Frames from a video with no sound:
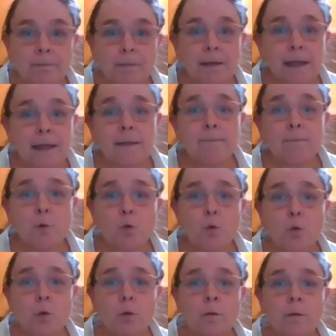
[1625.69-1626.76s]
Let them
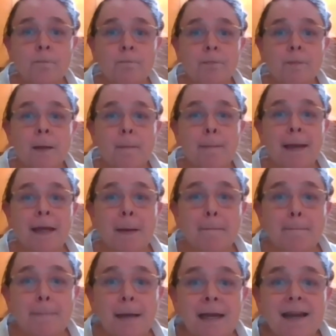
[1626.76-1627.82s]
cool. Make a
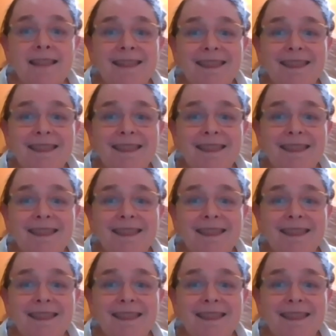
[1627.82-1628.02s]
big,